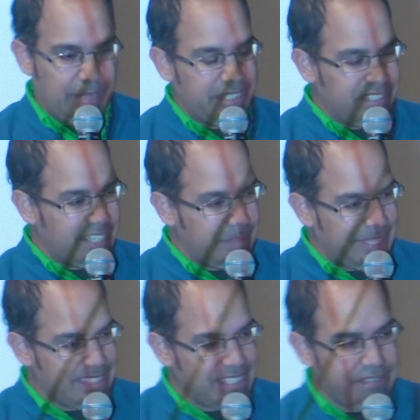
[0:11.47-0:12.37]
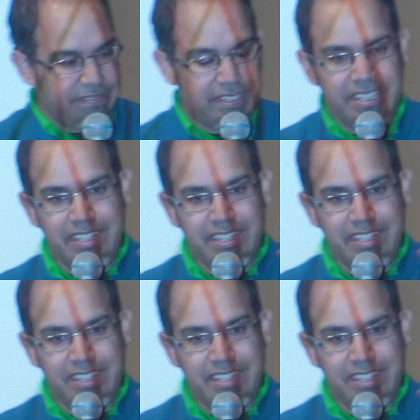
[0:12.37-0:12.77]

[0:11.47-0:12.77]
I'm going to talk about stuff.